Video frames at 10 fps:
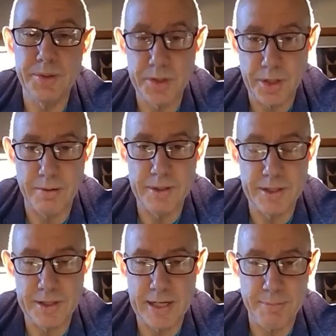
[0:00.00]
shown
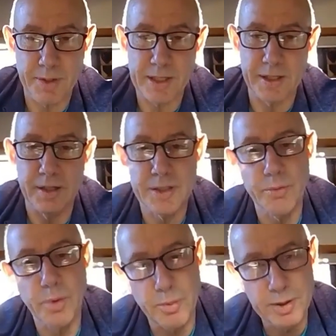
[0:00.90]
the same thing. You know, so
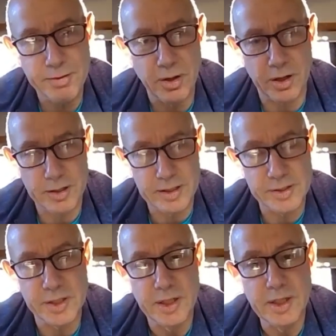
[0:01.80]
what we've got
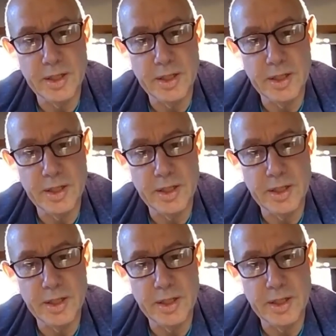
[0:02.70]
is